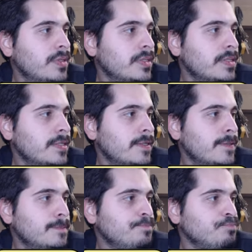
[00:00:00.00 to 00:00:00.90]

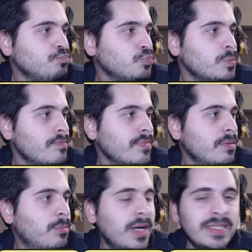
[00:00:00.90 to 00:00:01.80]

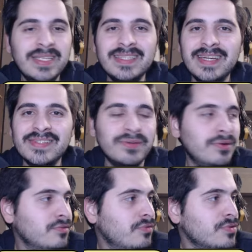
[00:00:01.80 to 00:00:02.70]
Palden, thanks a
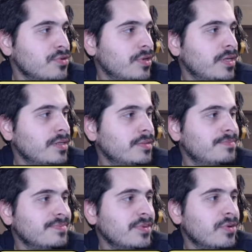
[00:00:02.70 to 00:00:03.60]
lot for joining.
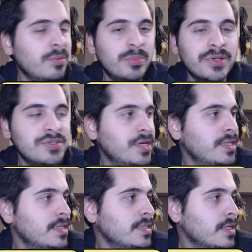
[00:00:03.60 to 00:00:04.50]
Really
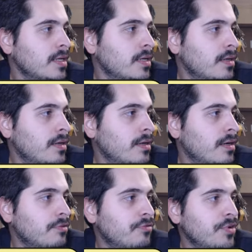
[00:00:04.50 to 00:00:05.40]
appreciated.
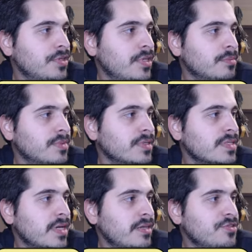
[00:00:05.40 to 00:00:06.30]
Free team,
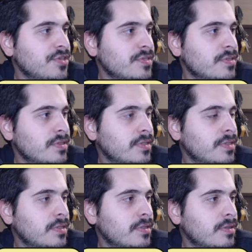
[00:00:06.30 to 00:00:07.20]
Sanchez
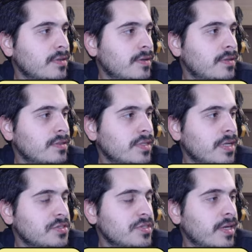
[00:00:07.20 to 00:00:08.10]

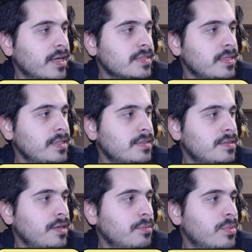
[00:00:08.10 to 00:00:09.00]
against Leeds,
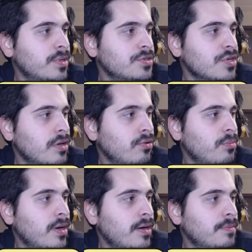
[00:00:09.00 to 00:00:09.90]
Timber,
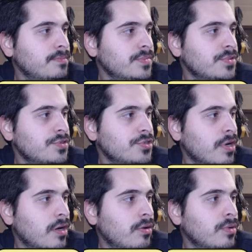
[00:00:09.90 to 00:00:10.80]
Chaloba,
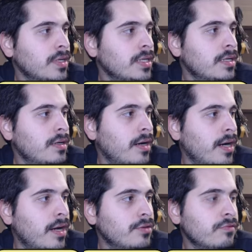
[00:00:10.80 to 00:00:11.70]
Chow.
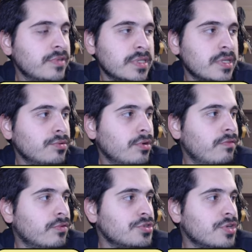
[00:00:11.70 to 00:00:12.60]
I don't think that I would go
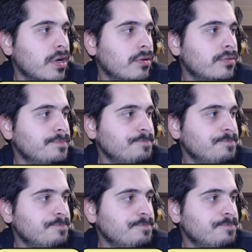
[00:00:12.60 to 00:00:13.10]
for Chow.